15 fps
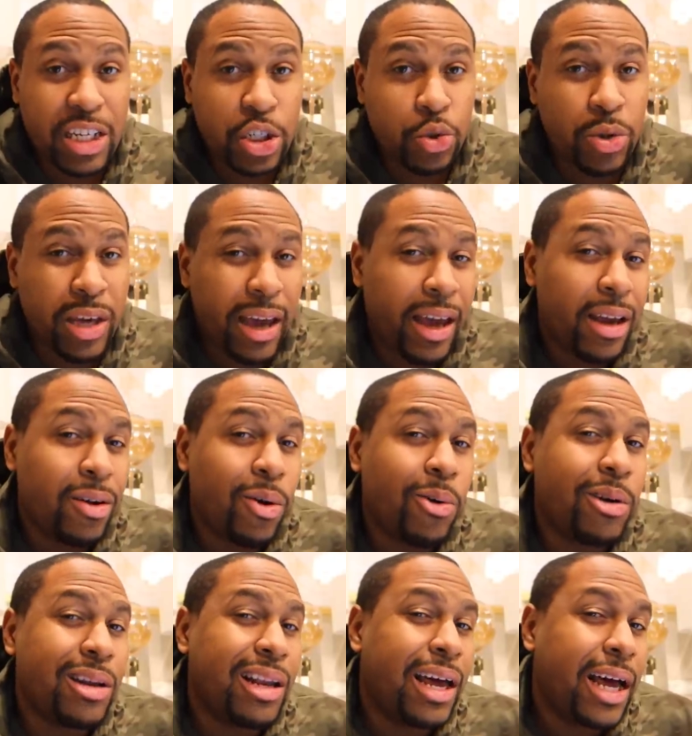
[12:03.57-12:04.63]
as you can
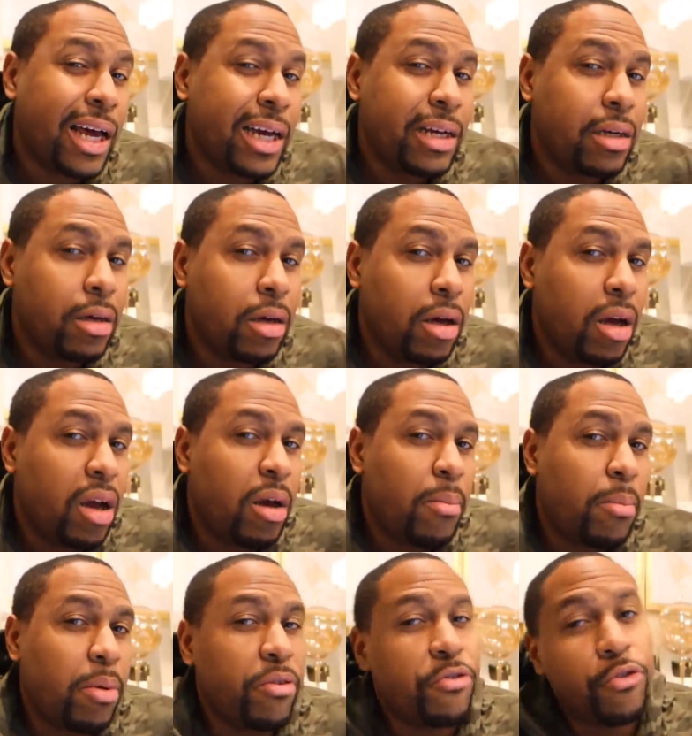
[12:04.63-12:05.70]
online
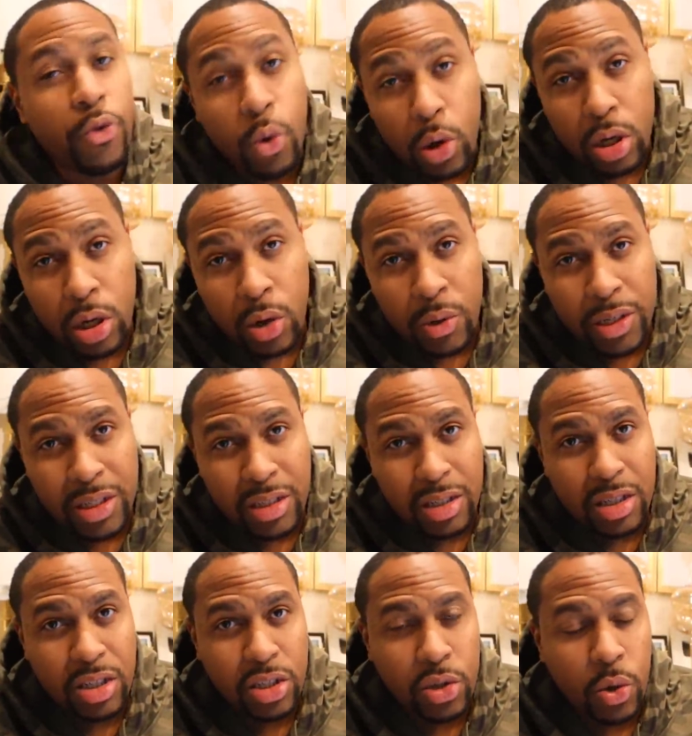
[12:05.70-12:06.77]
before going
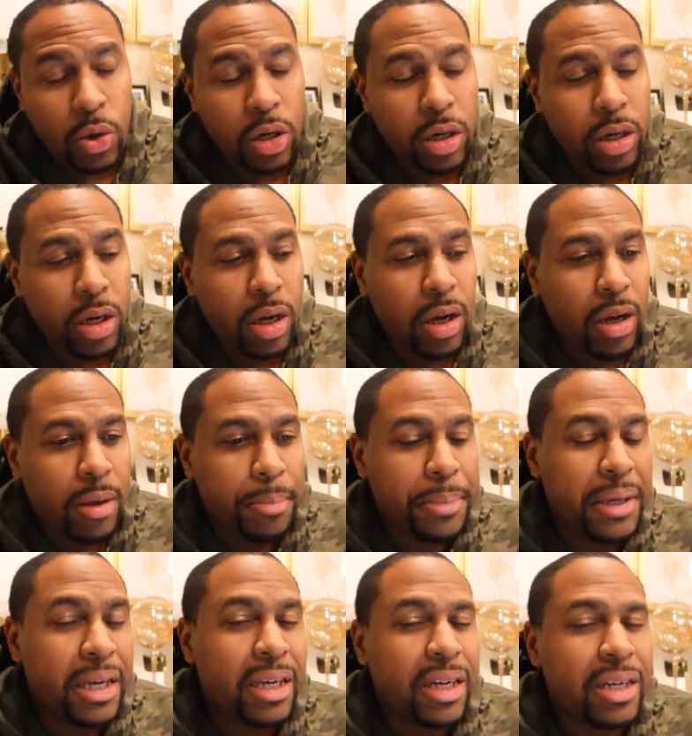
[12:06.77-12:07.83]
into the store,
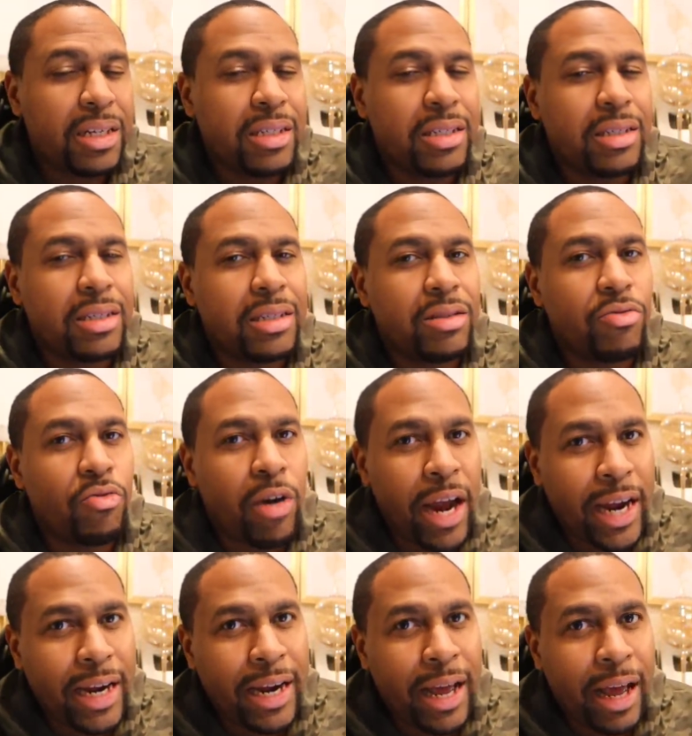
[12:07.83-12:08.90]
because
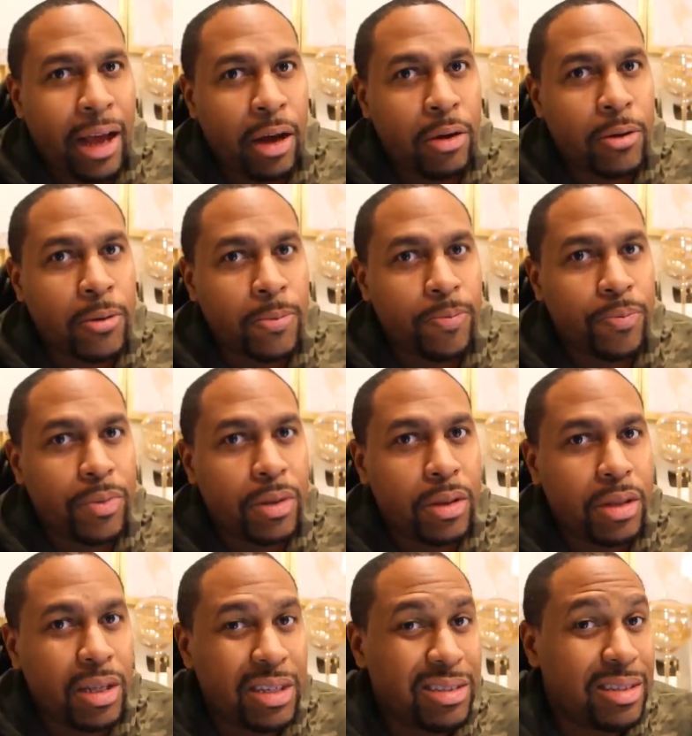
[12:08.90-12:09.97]
right now
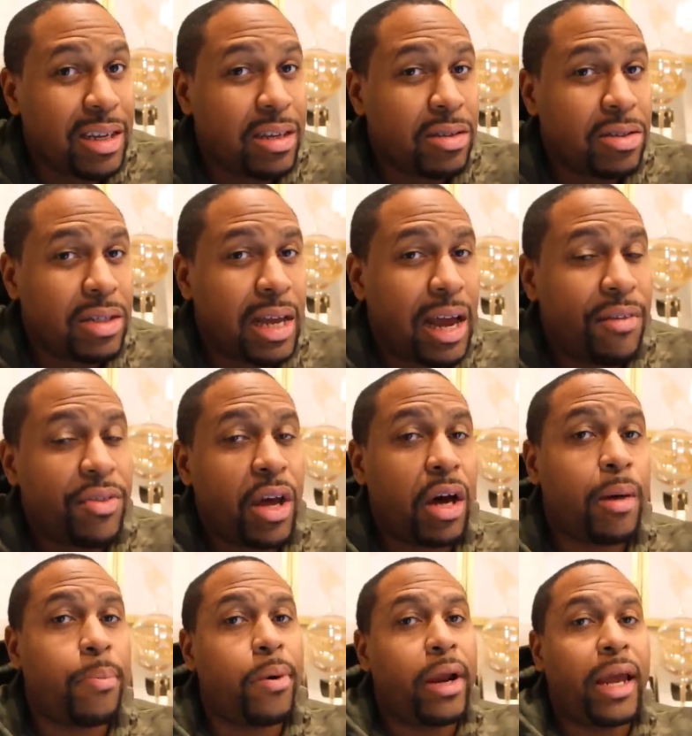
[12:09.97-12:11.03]
these dealers have the
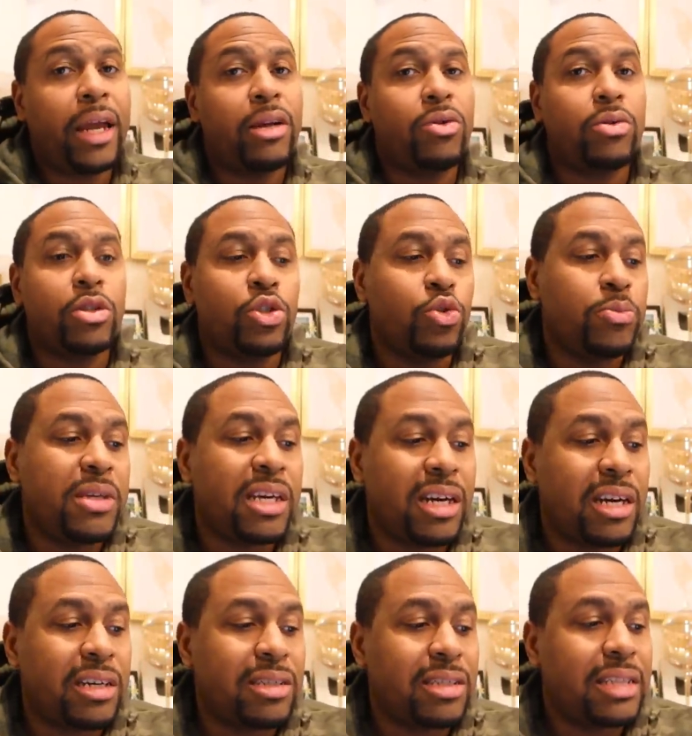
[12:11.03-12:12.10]
upper hand on you
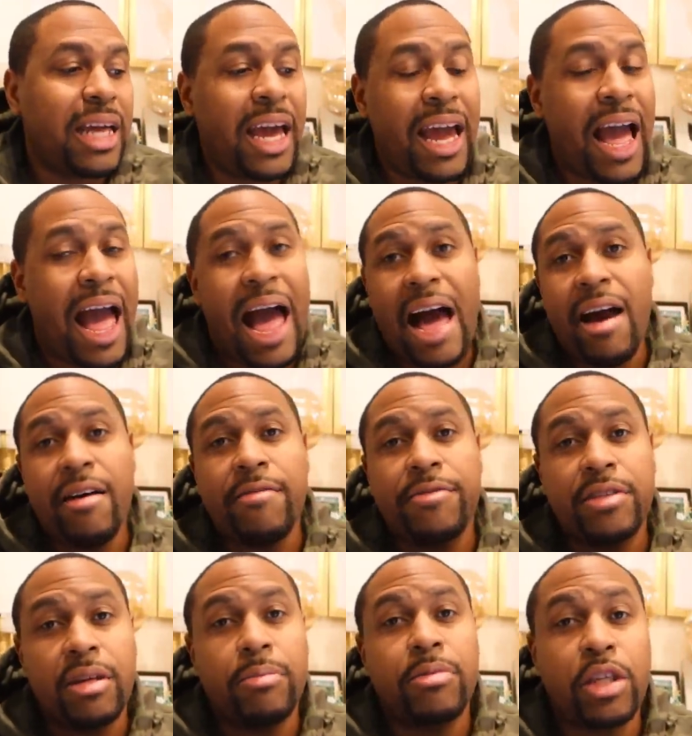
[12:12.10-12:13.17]
because they have
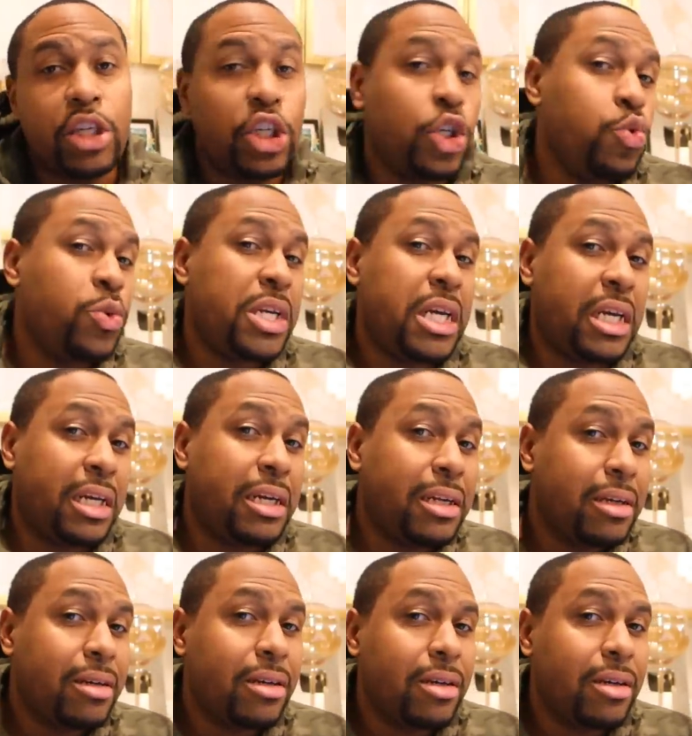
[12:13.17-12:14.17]
something you need